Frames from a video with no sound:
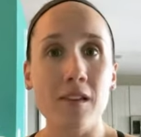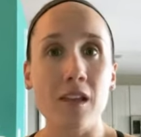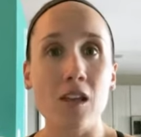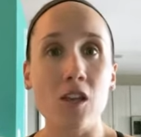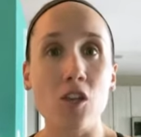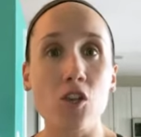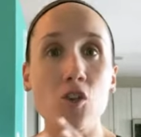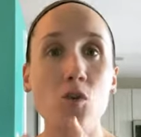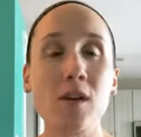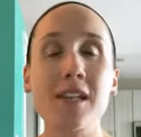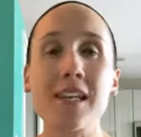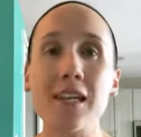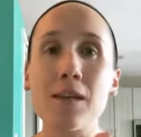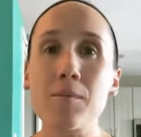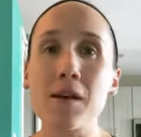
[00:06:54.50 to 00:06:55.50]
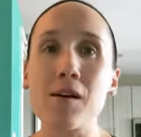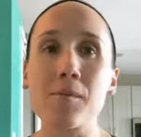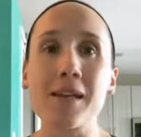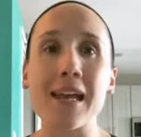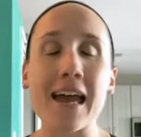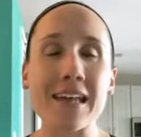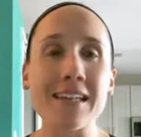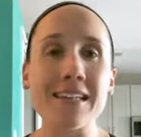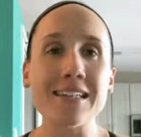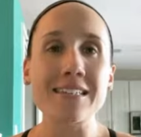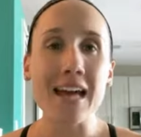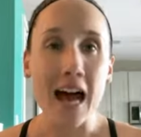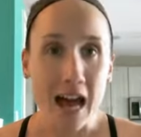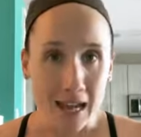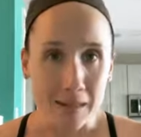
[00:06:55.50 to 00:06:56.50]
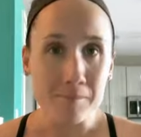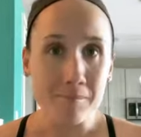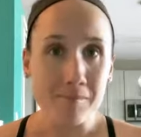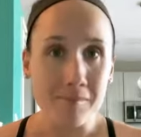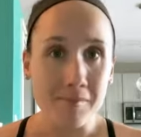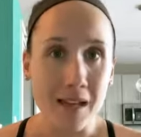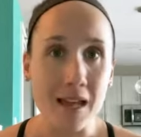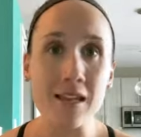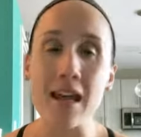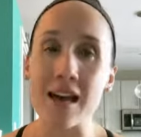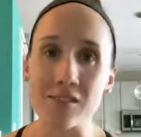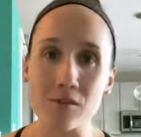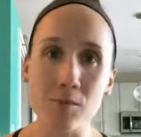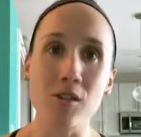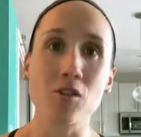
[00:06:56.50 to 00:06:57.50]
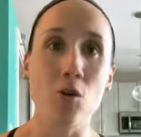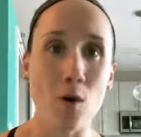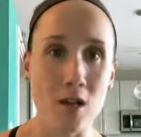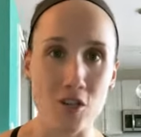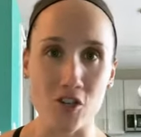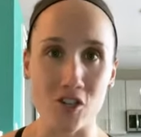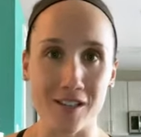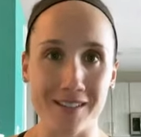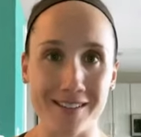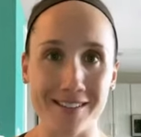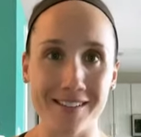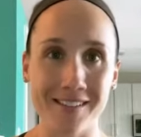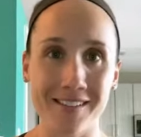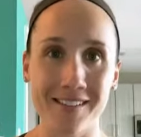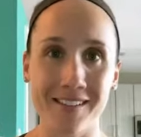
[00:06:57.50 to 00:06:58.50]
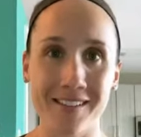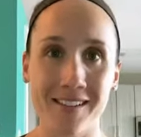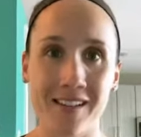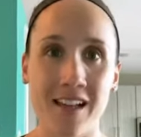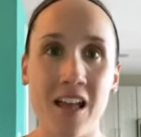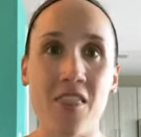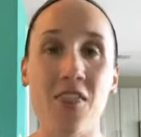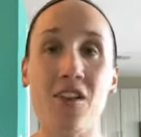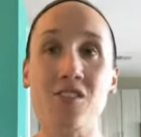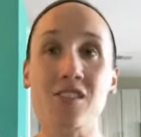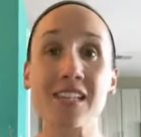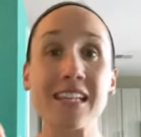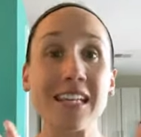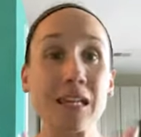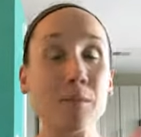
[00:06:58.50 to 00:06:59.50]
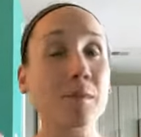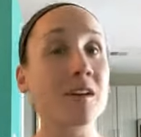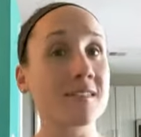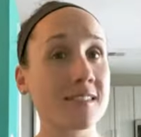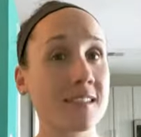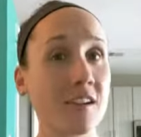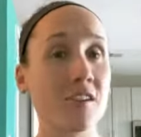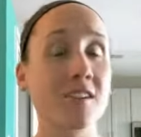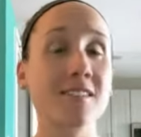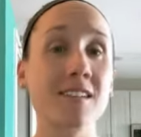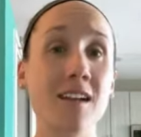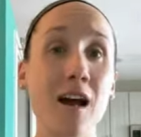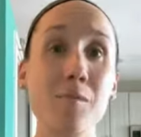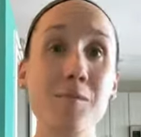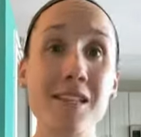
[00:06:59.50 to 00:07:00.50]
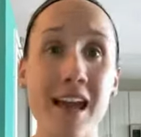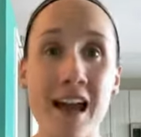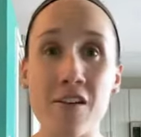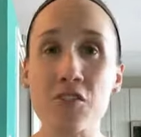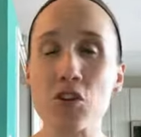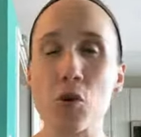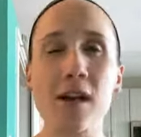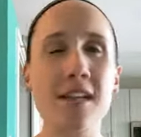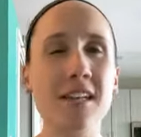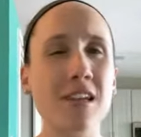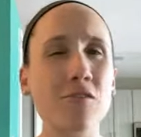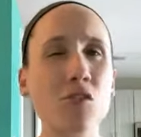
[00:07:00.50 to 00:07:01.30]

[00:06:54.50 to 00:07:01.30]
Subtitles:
you can email me anytime and ask me your questions. There's an email series that comes after. I give you